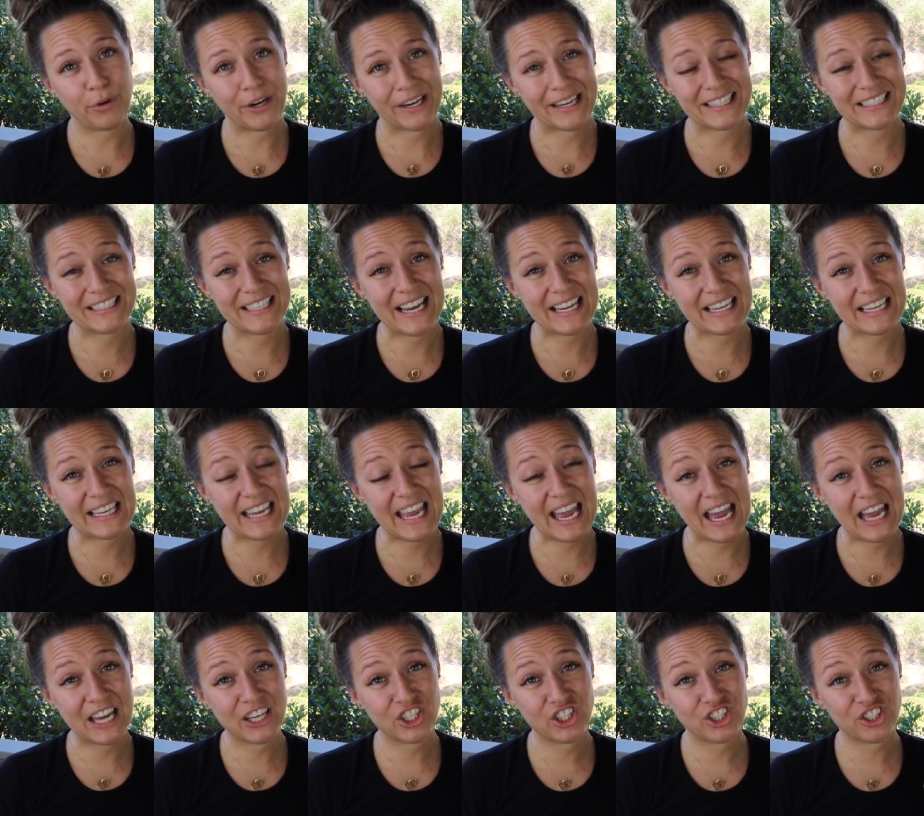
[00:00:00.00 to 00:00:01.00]
Bring a stack of
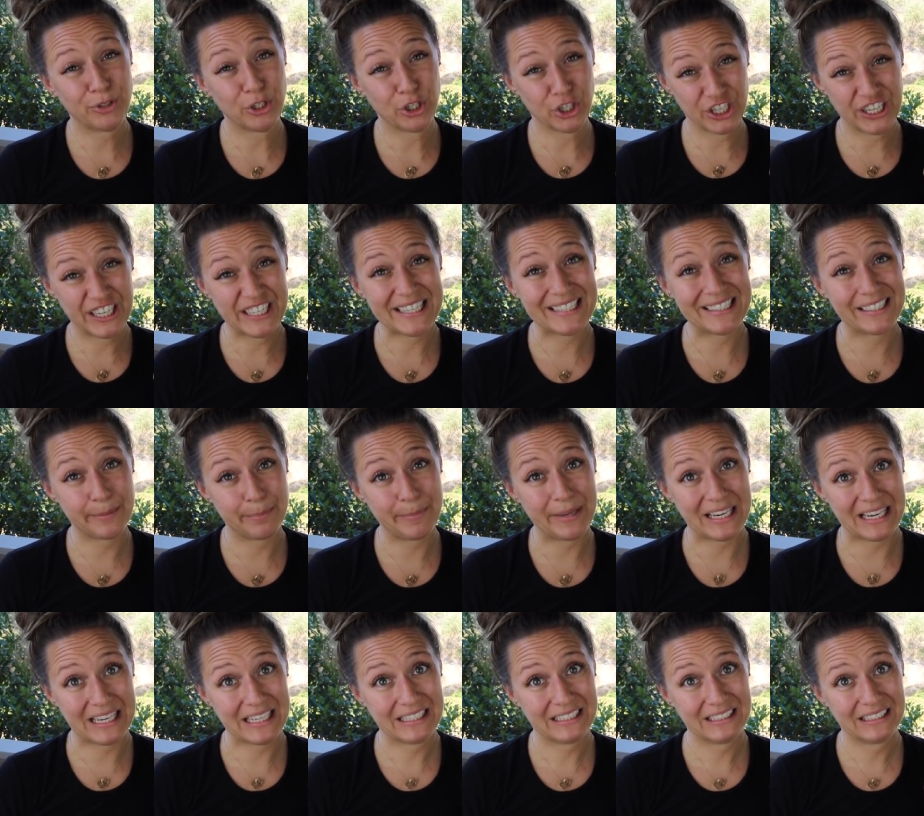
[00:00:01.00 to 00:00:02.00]
cash. You're gonna need some
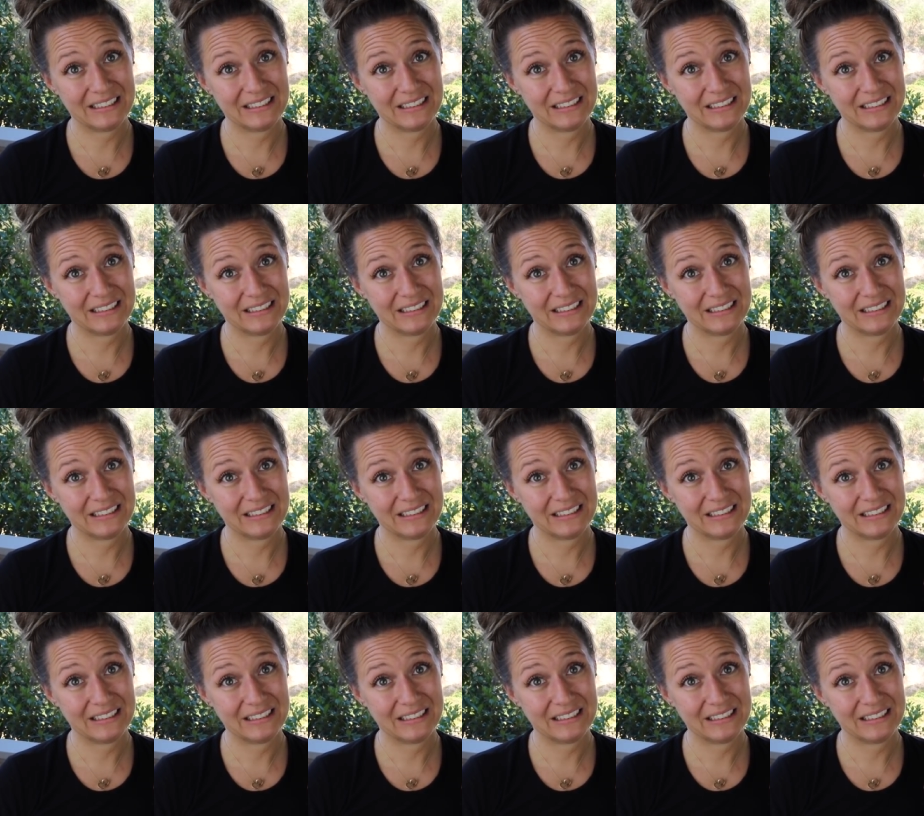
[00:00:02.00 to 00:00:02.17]
money.